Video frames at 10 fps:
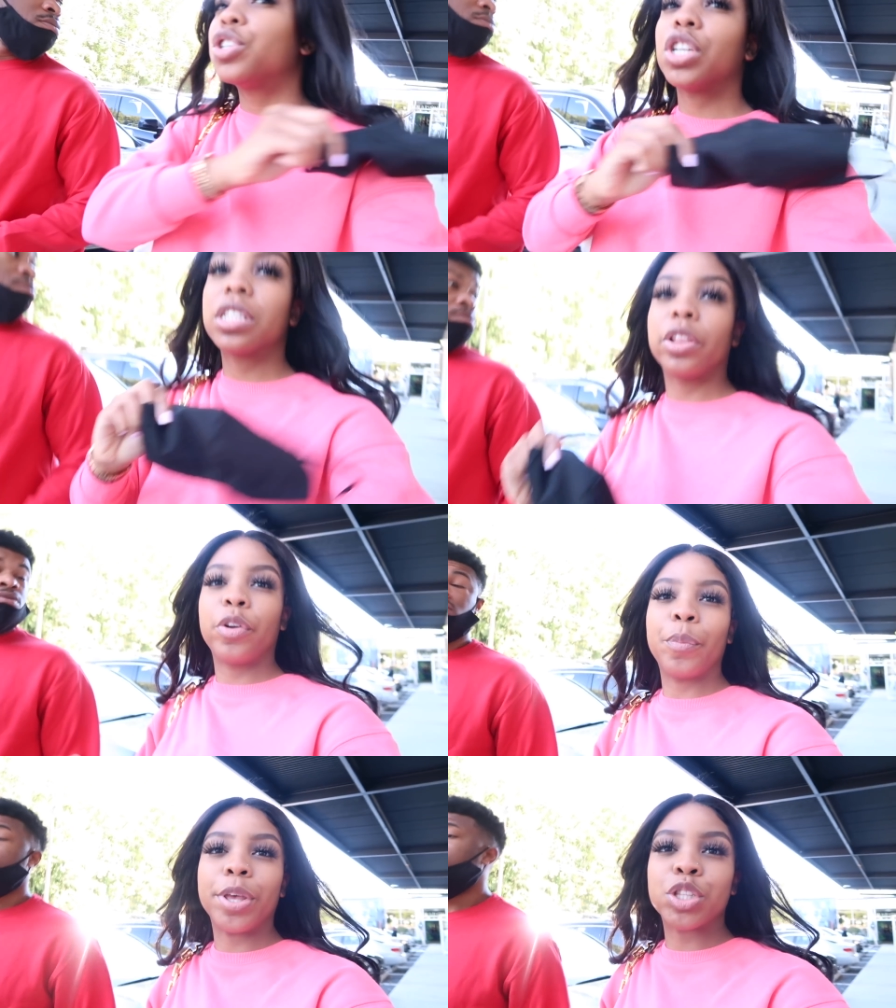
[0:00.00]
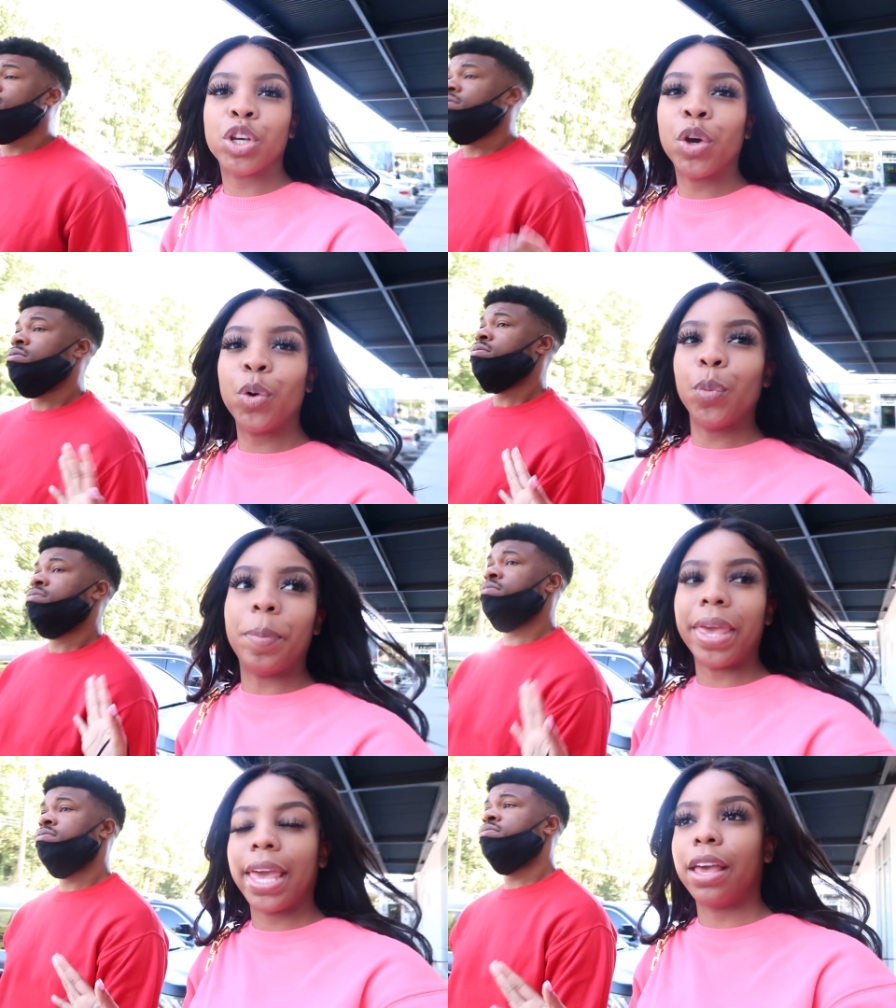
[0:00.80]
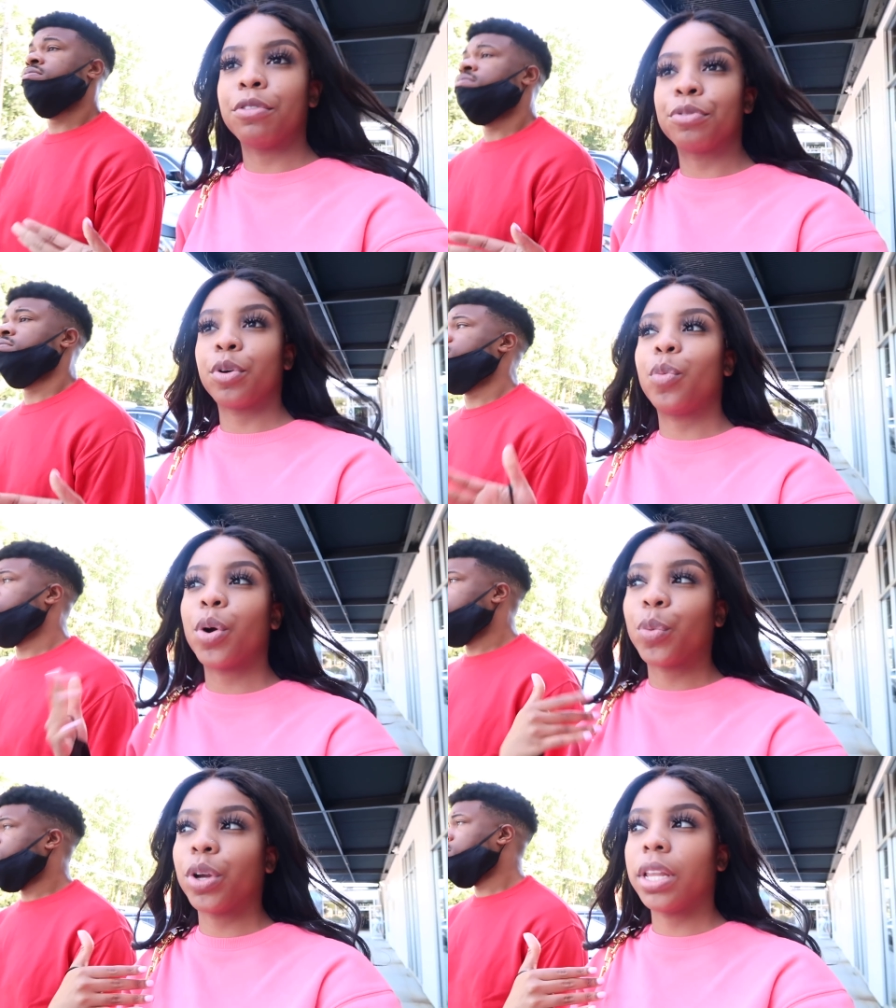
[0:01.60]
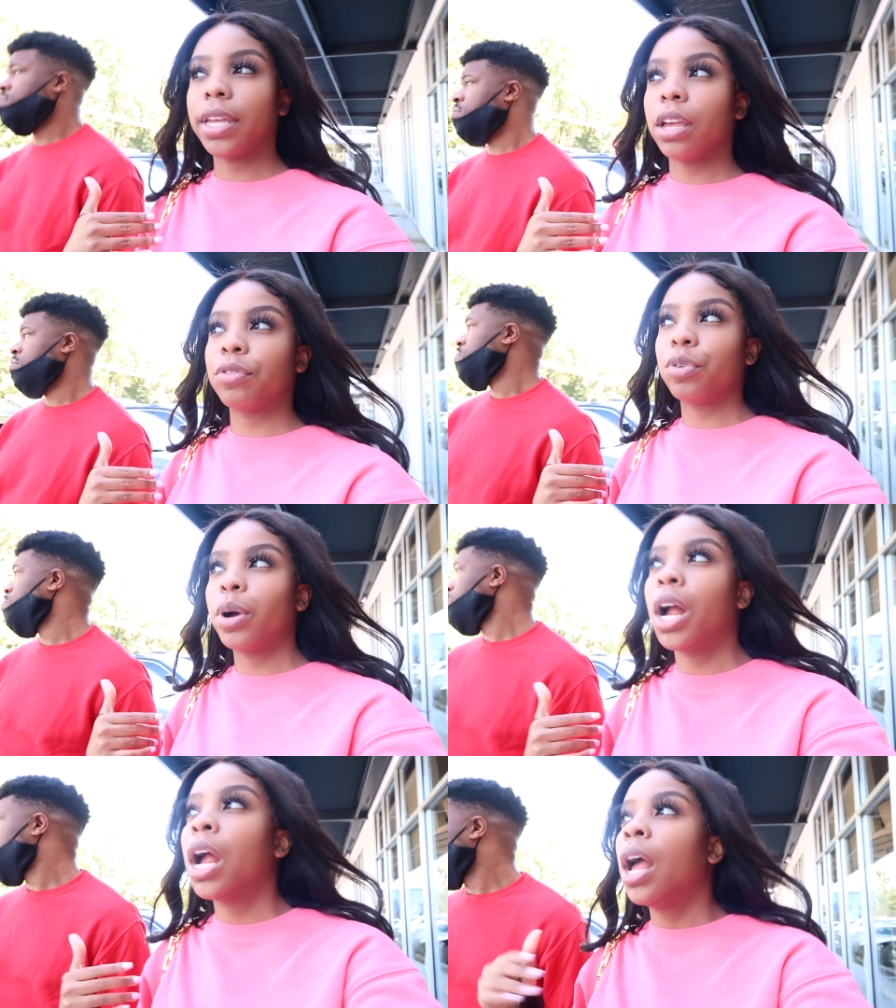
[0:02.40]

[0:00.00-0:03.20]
just a little bit too big for what we're looking for